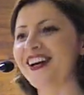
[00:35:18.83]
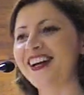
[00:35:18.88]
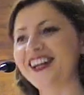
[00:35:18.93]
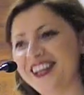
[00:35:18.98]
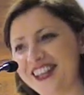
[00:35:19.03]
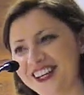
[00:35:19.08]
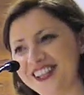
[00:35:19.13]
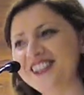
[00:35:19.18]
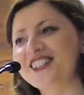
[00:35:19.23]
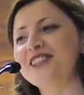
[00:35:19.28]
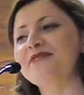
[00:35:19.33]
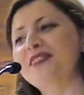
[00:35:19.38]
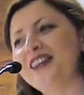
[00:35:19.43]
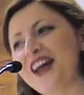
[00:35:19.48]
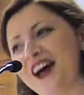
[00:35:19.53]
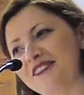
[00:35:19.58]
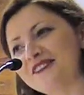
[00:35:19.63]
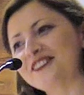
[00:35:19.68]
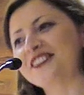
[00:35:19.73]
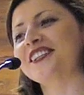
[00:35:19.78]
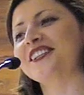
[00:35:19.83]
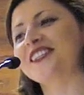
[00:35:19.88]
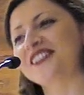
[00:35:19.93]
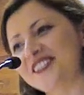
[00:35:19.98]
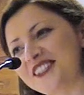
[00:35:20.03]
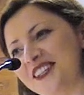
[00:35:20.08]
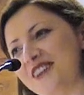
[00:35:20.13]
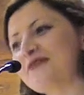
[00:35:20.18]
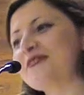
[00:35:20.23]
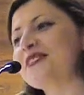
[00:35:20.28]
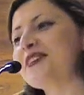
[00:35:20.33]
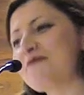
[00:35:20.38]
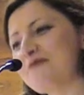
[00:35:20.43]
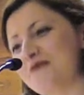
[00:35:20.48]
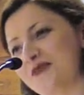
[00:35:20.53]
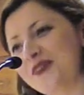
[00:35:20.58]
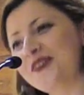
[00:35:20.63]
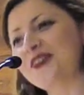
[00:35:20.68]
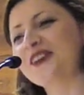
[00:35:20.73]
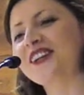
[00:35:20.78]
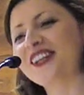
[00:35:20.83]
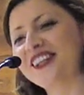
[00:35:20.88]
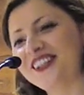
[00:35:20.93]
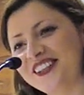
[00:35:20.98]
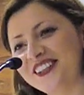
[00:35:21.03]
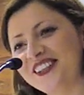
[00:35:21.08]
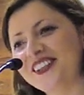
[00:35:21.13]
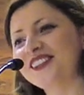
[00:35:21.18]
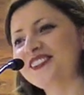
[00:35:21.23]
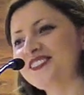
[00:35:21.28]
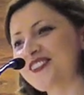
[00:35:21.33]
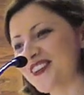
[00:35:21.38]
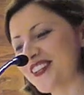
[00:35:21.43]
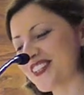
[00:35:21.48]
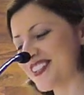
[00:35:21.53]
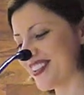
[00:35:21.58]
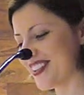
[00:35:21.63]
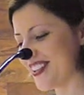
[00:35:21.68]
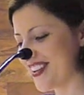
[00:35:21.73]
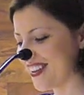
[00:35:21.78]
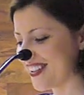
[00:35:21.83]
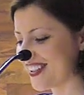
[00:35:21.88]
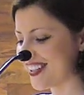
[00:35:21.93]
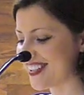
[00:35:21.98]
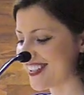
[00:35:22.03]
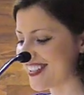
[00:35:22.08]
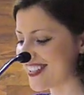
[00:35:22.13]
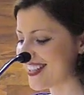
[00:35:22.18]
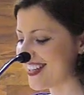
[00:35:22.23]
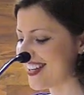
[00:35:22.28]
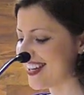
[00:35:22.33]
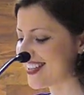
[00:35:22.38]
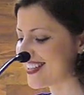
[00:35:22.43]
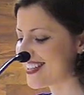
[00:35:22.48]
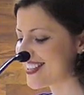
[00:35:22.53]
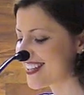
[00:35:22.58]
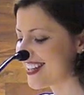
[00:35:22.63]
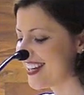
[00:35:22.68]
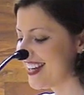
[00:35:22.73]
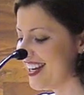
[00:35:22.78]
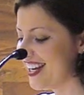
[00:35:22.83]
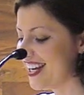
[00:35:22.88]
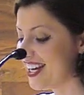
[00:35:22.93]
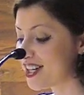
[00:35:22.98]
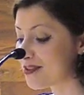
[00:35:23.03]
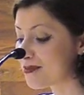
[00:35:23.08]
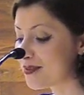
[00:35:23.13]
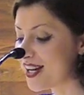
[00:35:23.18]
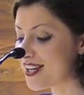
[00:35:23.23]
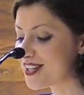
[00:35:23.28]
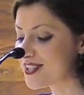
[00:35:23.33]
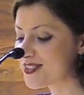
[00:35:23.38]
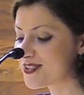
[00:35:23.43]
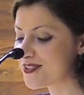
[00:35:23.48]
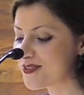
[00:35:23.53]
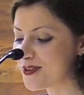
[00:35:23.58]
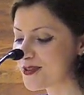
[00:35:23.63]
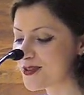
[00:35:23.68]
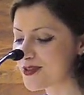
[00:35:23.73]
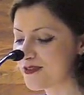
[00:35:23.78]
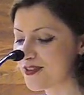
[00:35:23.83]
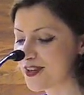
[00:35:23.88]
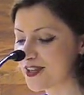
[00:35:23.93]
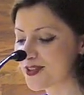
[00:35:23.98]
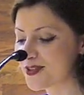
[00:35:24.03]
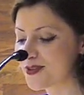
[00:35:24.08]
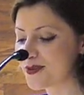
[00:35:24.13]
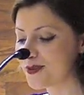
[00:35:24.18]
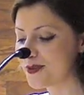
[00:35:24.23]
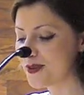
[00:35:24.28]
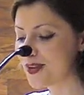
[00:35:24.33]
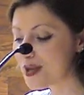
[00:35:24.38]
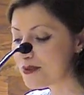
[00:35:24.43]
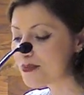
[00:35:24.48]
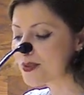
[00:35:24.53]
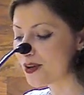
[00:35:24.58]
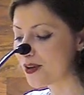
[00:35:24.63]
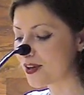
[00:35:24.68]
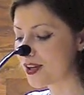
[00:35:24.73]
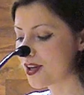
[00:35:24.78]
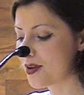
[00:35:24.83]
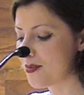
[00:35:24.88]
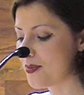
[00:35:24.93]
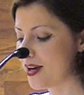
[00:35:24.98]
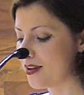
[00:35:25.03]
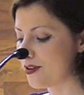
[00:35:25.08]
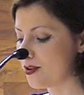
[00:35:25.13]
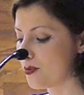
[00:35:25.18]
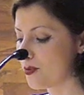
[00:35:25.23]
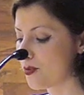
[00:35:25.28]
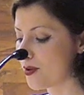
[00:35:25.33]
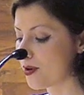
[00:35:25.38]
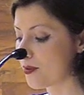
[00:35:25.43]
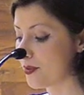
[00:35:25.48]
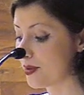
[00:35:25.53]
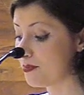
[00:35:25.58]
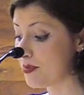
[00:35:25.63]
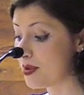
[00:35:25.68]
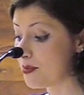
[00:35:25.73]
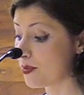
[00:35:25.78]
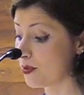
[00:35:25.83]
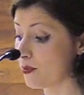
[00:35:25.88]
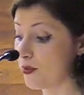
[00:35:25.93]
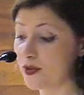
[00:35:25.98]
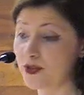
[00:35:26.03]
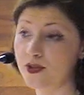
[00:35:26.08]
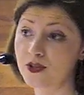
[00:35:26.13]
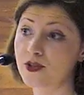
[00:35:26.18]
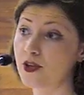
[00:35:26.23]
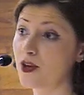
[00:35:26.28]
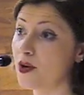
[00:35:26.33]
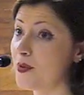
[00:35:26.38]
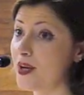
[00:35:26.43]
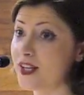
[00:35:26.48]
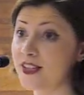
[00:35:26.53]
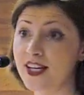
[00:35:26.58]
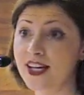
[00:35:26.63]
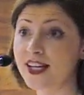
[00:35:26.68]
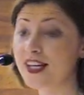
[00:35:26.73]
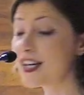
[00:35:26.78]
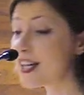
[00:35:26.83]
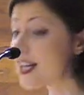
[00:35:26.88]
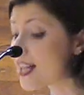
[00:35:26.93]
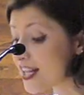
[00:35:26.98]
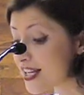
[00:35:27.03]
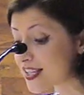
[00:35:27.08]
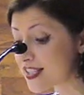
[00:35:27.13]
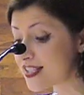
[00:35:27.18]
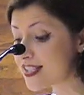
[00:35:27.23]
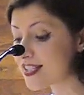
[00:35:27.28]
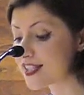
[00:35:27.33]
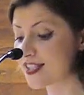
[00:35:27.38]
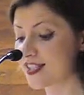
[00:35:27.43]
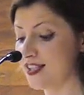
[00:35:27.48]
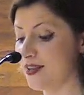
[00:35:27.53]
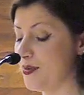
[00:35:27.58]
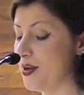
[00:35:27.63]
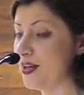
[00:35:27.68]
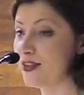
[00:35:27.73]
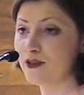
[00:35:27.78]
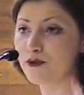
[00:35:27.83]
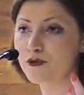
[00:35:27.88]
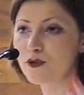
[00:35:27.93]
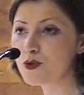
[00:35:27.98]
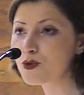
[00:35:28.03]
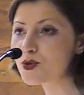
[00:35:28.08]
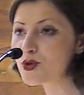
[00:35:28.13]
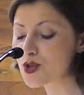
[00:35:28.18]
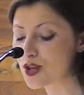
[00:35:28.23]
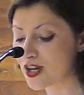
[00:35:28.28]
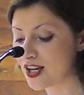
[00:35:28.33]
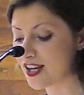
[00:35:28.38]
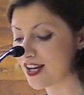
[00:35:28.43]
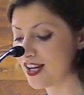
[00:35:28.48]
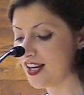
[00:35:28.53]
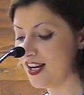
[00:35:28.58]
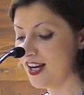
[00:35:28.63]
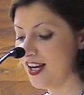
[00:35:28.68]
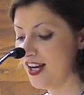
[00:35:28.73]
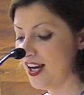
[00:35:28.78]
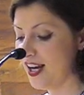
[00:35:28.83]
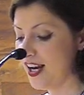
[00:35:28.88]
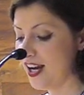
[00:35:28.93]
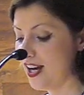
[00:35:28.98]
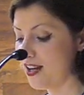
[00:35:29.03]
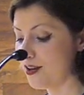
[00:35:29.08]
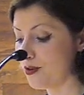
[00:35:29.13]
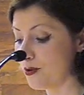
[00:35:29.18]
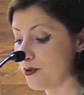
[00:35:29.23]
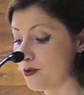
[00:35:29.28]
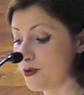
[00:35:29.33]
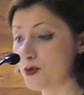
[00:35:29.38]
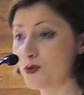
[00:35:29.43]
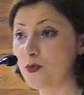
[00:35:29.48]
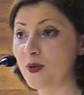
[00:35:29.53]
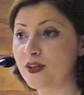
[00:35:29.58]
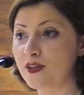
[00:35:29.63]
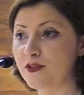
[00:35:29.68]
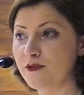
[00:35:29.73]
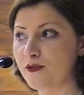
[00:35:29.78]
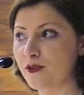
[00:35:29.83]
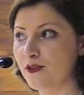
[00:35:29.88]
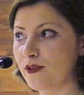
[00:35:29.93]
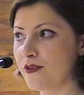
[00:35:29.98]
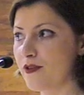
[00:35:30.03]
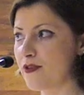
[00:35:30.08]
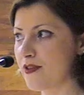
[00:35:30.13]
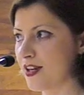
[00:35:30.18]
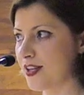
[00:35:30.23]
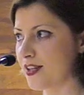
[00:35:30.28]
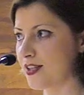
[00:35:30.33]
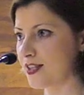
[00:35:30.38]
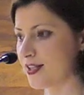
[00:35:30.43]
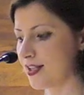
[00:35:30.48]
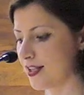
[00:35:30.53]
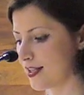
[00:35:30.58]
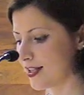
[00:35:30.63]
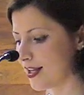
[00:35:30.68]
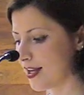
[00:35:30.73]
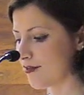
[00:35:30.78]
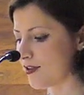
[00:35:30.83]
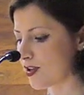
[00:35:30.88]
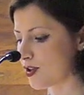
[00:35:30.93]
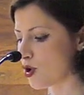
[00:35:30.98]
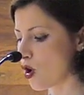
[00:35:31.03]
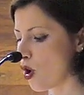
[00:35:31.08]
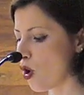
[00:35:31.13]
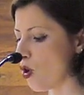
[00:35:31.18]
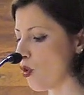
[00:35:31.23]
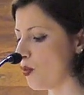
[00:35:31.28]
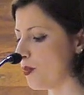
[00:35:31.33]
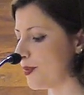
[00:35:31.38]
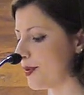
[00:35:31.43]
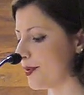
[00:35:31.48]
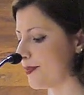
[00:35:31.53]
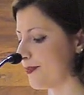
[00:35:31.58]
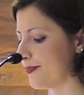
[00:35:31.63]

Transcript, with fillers: I hear some laughter, some, some more Ukrainian killjoys in the audience, yes. It applies to those of us who keep talking about the war when people want to talk about their kids, about the future, and all those wonderful things that give us hope.